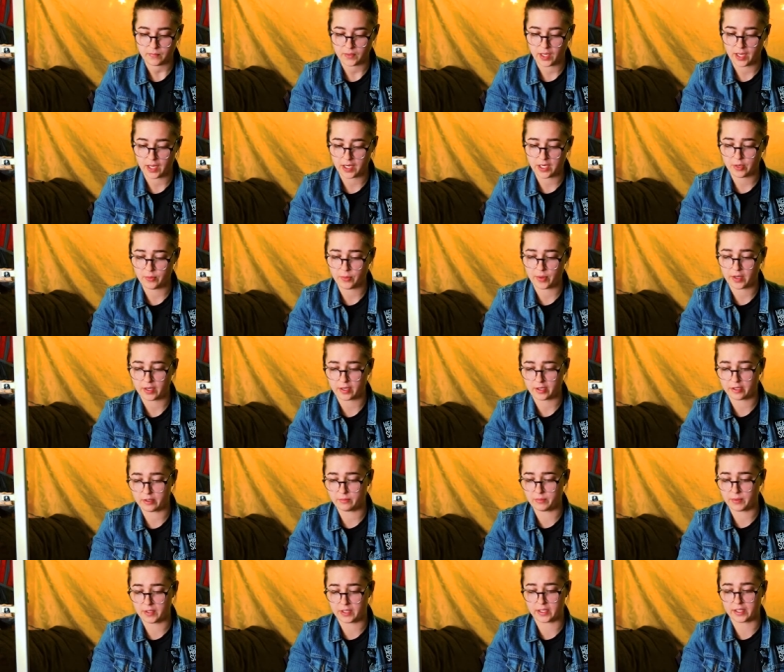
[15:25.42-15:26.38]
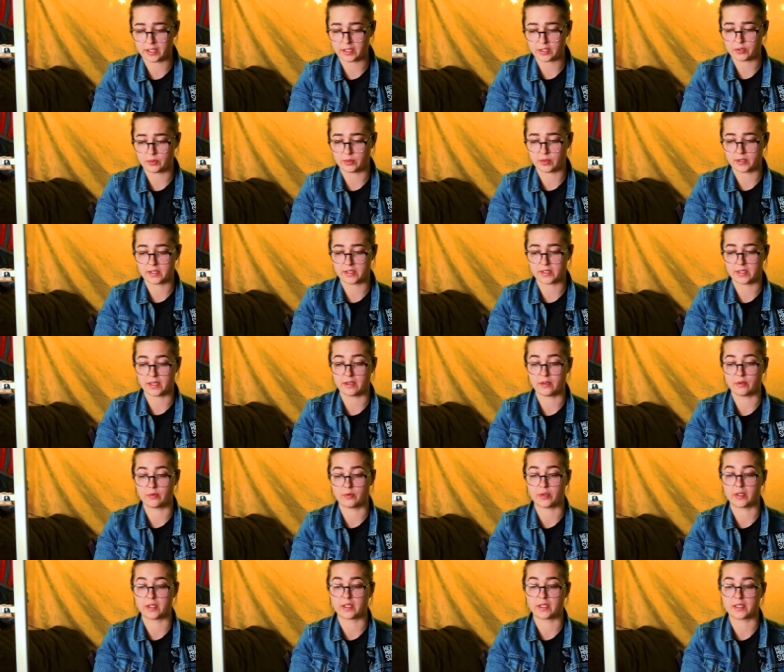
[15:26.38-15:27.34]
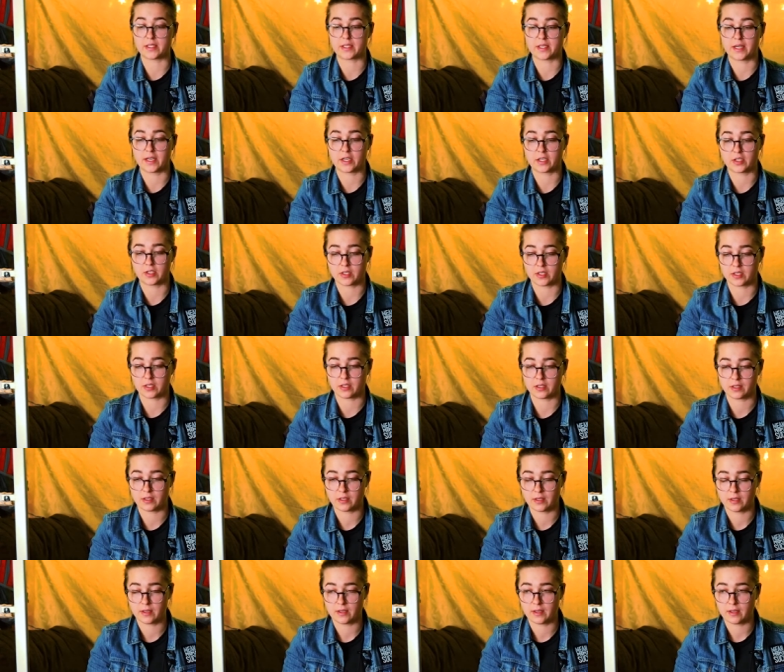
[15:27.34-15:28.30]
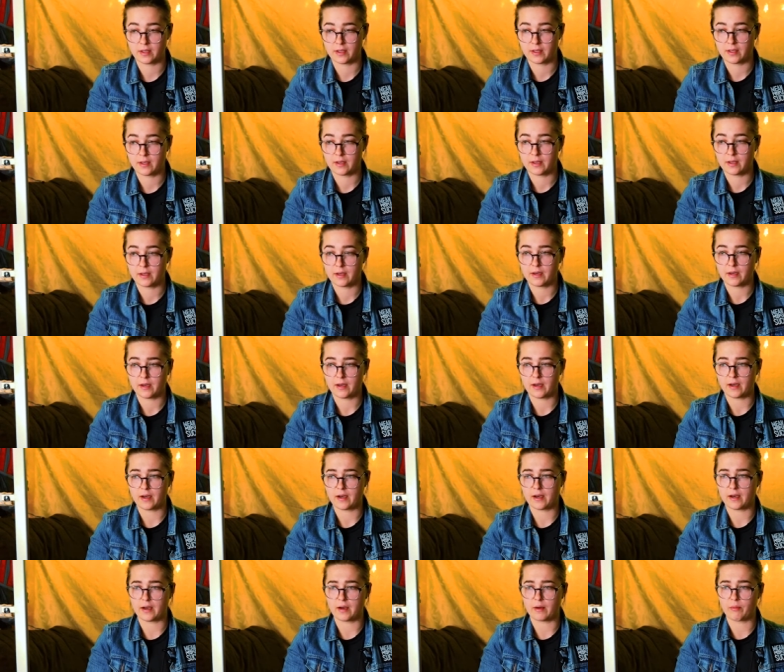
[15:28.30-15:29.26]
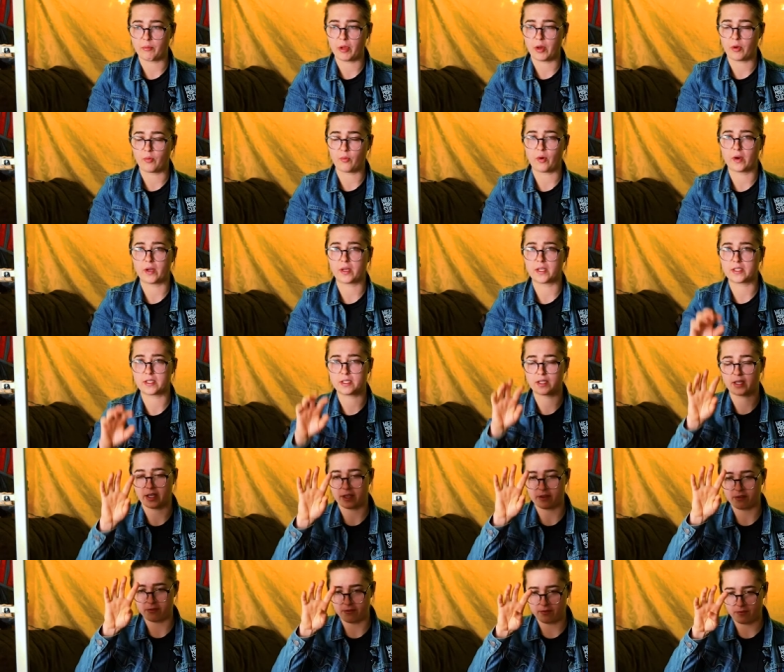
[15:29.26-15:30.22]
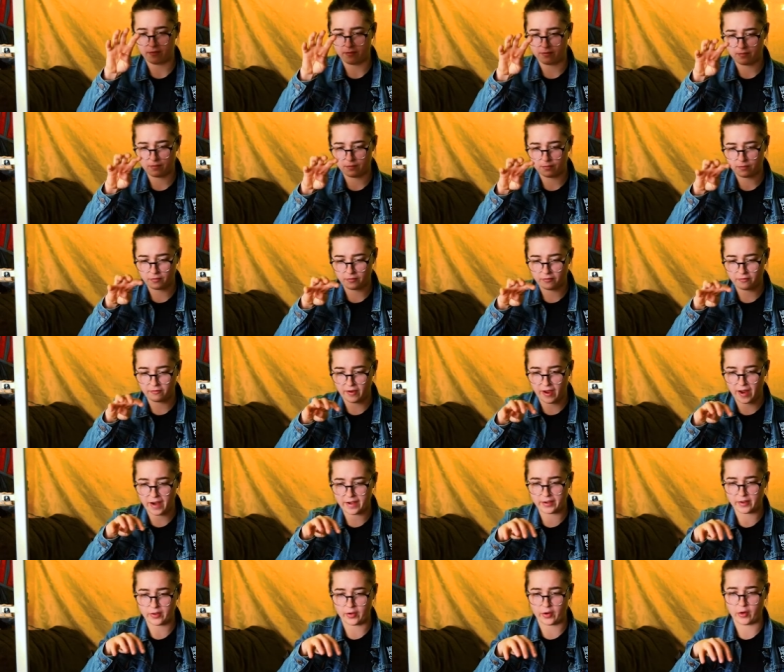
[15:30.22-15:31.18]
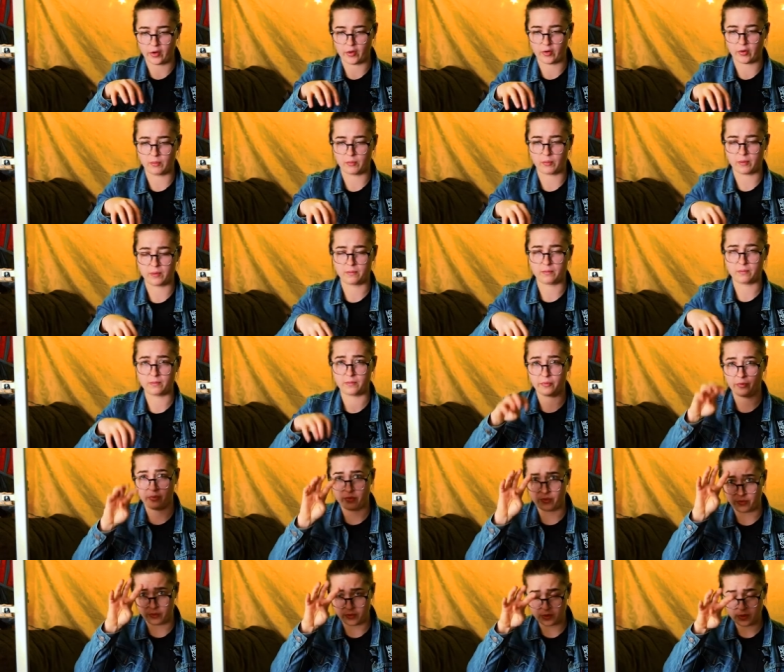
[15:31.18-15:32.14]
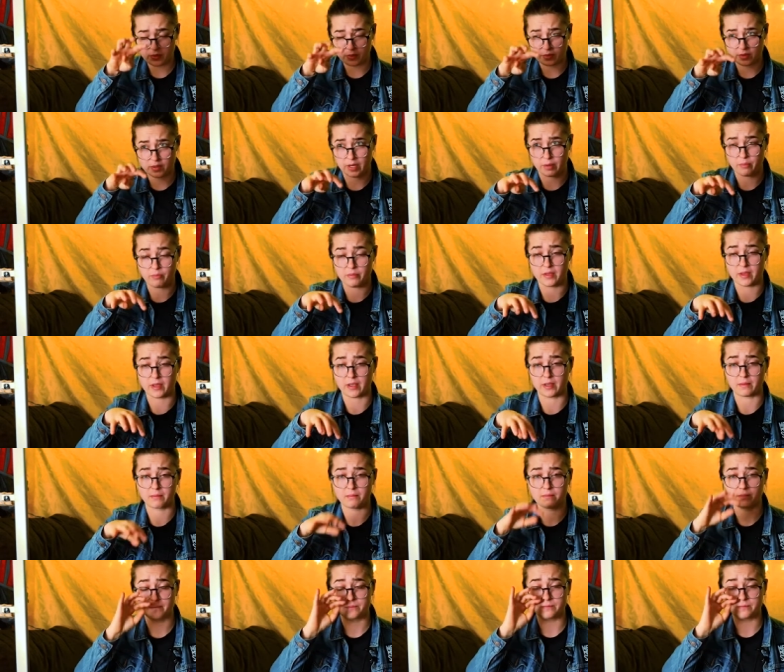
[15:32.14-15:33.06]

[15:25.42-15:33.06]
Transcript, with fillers: Anyway, it could be linked to a sudden realization and wanting to like fine comb through something.